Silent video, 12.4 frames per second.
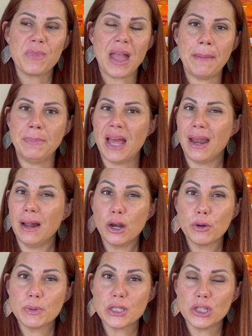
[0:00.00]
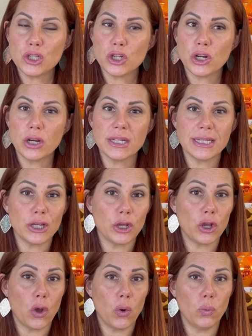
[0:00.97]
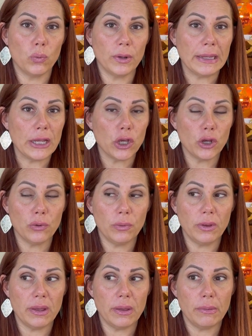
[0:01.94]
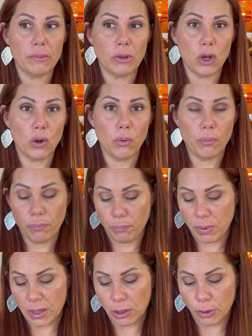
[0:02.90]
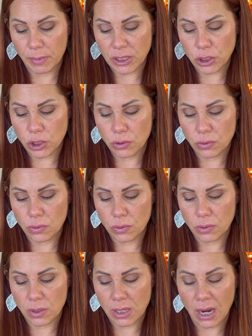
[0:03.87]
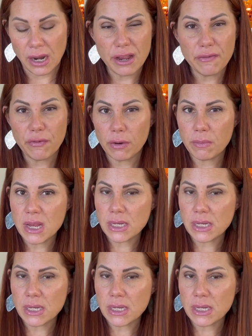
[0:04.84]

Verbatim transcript: I'm not 100% sure because it could go really good or really, you know, be a little bit too nutty for me.